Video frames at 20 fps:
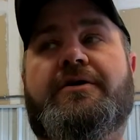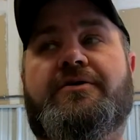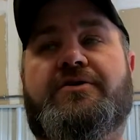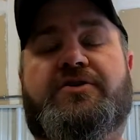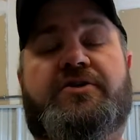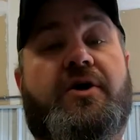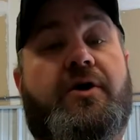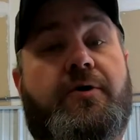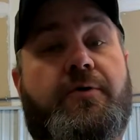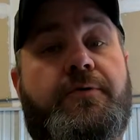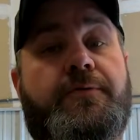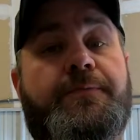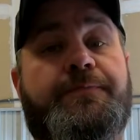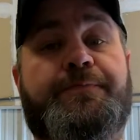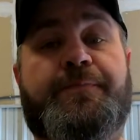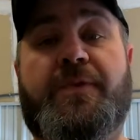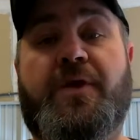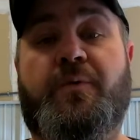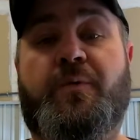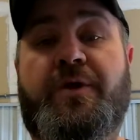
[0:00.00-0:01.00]
So
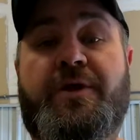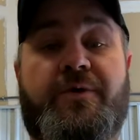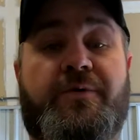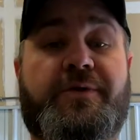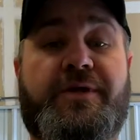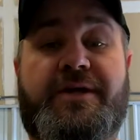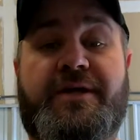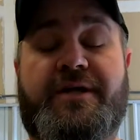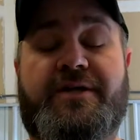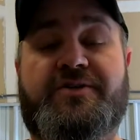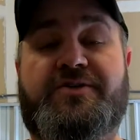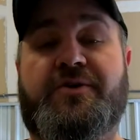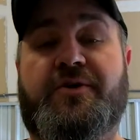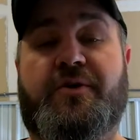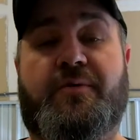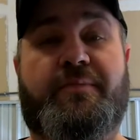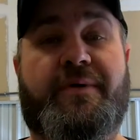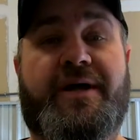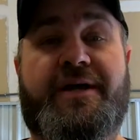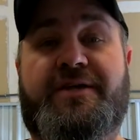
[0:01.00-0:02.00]
we don't need
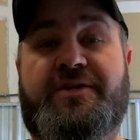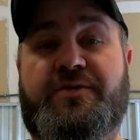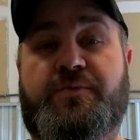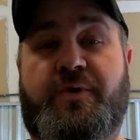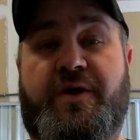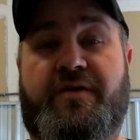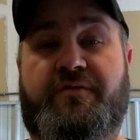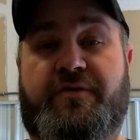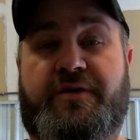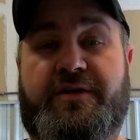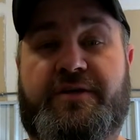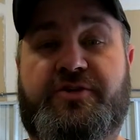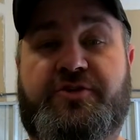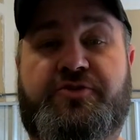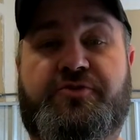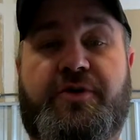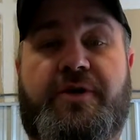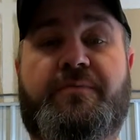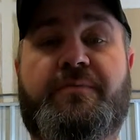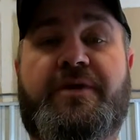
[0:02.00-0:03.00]
external mics. We have an
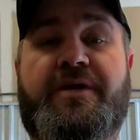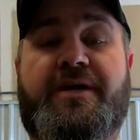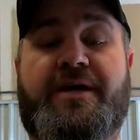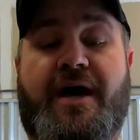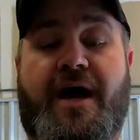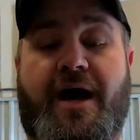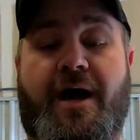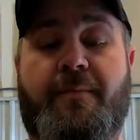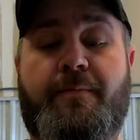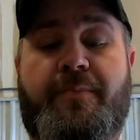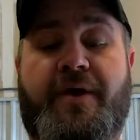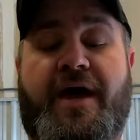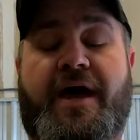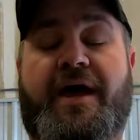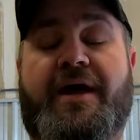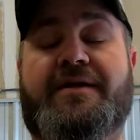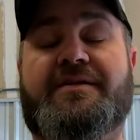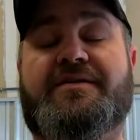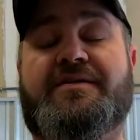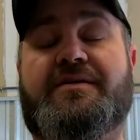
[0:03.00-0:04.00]
extremely
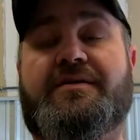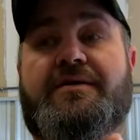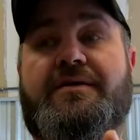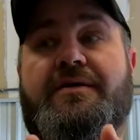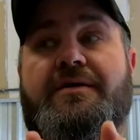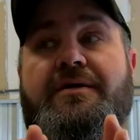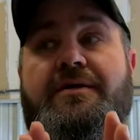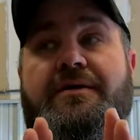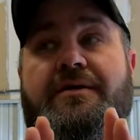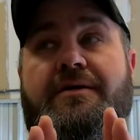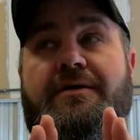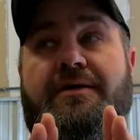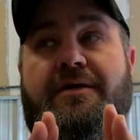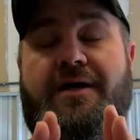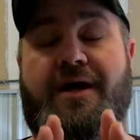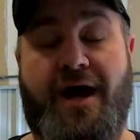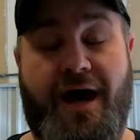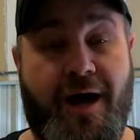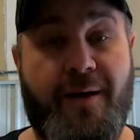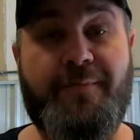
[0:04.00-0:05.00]
compact
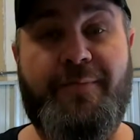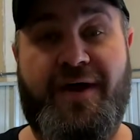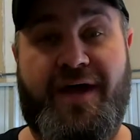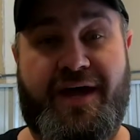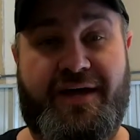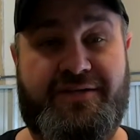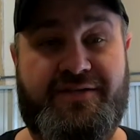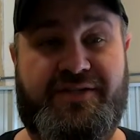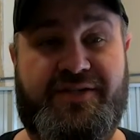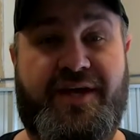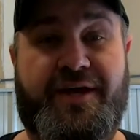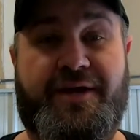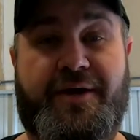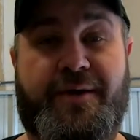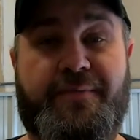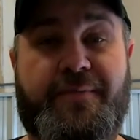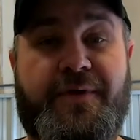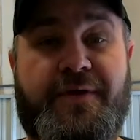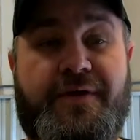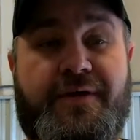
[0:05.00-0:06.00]

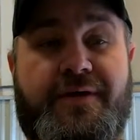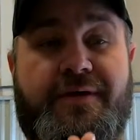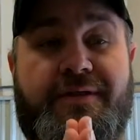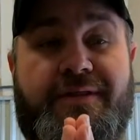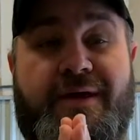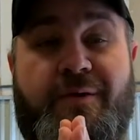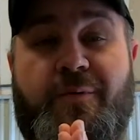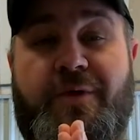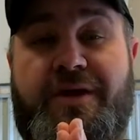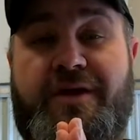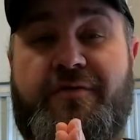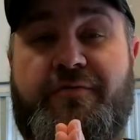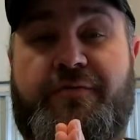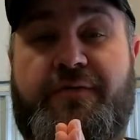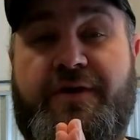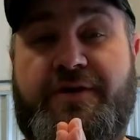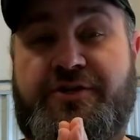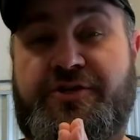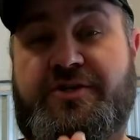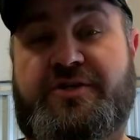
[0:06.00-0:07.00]
setup that we can
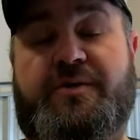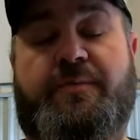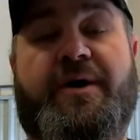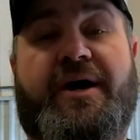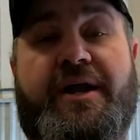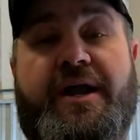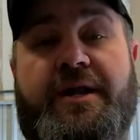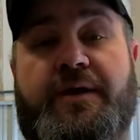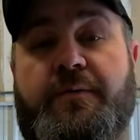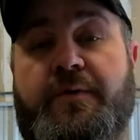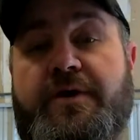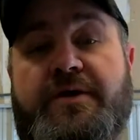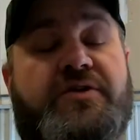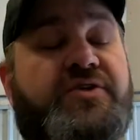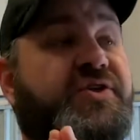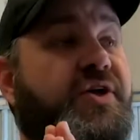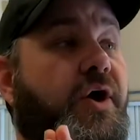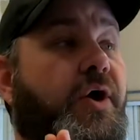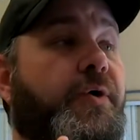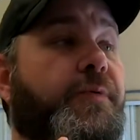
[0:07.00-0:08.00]
fit just about anywhere.
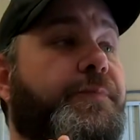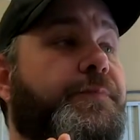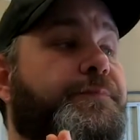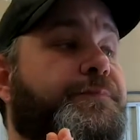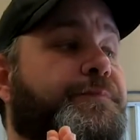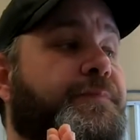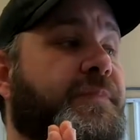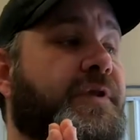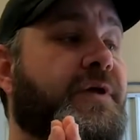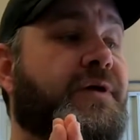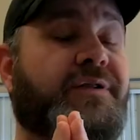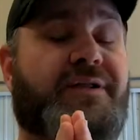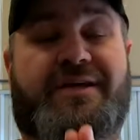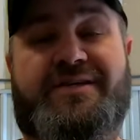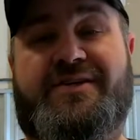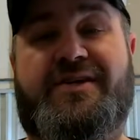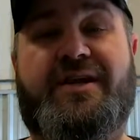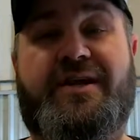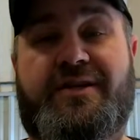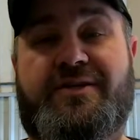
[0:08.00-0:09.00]
So
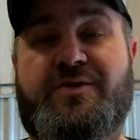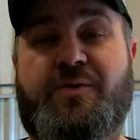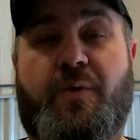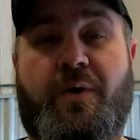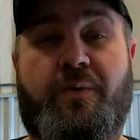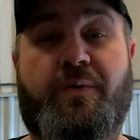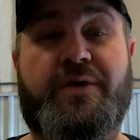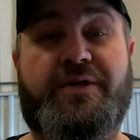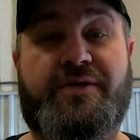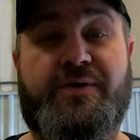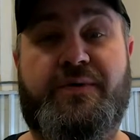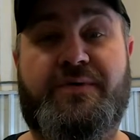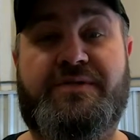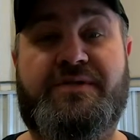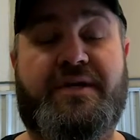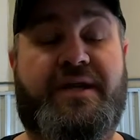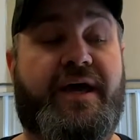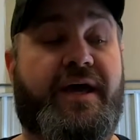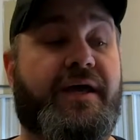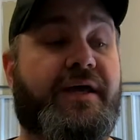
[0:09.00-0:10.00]
let's get into what we're doing
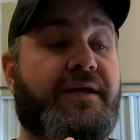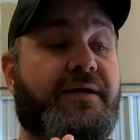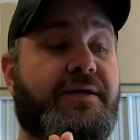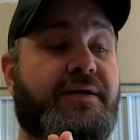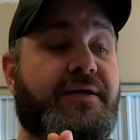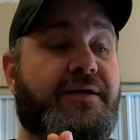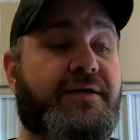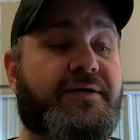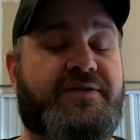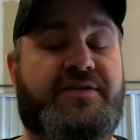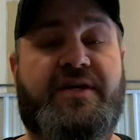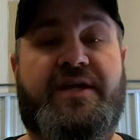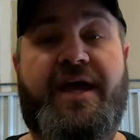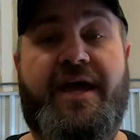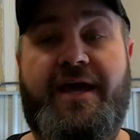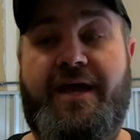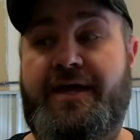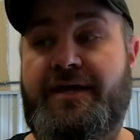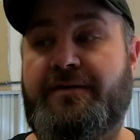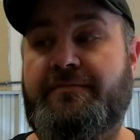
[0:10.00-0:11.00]
today.
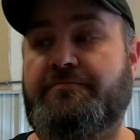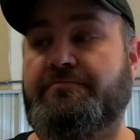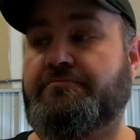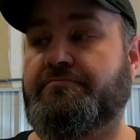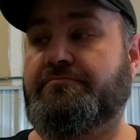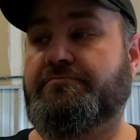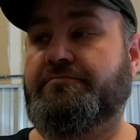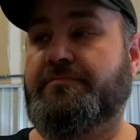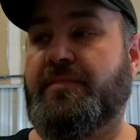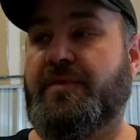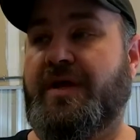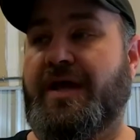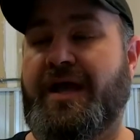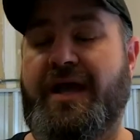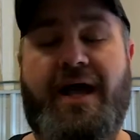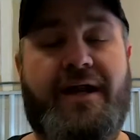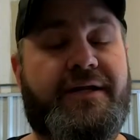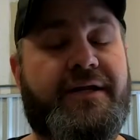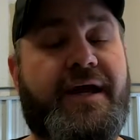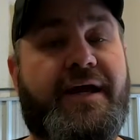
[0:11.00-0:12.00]
Today, I
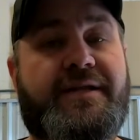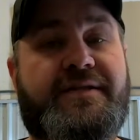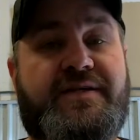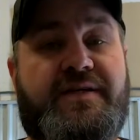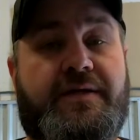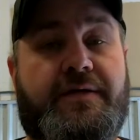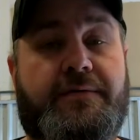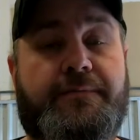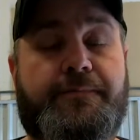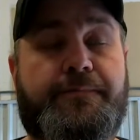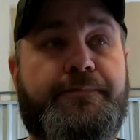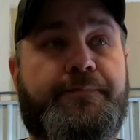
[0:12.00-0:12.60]
got an idea.